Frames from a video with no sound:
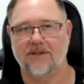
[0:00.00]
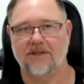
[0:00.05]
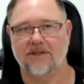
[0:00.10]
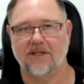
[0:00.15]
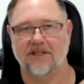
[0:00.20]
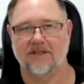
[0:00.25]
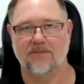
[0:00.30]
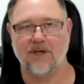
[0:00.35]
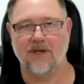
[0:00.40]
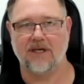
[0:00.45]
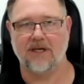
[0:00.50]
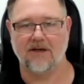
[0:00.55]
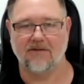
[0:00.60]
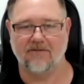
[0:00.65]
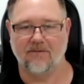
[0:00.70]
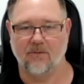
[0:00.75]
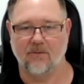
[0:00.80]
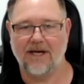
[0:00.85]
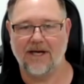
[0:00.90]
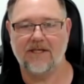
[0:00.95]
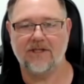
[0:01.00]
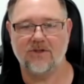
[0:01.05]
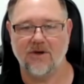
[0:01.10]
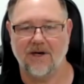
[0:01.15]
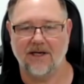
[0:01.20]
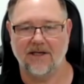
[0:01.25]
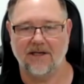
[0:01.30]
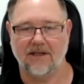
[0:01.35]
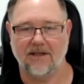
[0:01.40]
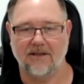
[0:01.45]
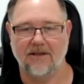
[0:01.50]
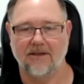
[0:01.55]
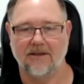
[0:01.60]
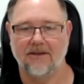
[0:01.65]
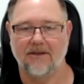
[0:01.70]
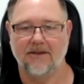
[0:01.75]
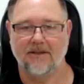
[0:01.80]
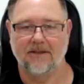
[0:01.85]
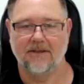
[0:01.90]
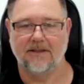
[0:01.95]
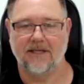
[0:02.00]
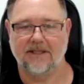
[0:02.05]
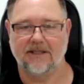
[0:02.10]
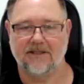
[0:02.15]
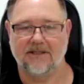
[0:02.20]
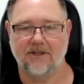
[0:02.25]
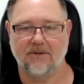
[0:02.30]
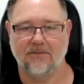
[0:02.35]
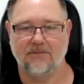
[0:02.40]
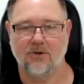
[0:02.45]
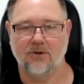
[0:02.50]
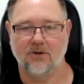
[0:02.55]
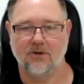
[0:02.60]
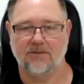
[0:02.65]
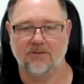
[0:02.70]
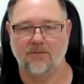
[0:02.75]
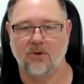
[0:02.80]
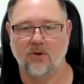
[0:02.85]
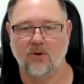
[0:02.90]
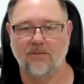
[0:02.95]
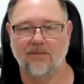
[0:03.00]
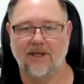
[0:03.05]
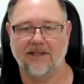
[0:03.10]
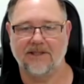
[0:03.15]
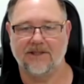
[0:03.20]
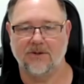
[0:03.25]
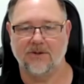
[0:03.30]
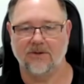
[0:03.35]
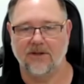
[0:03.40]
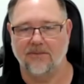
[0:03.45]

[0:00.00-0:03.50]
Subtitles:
So speaking of weight training, that's your push-pull muscle,